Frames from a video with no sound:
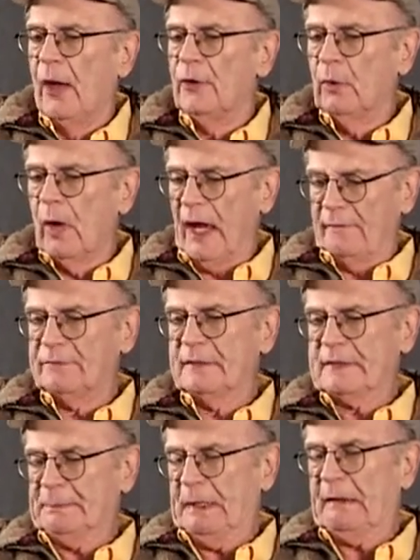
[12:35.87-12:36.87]
you have to
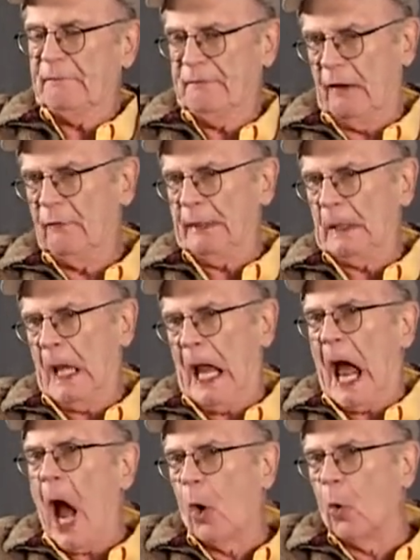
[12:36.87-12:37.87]
speak very
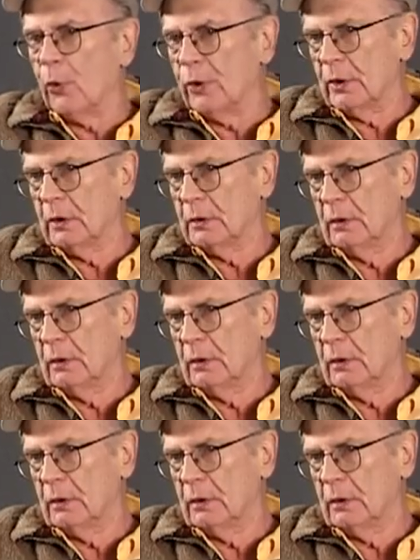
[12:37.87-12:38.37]
loud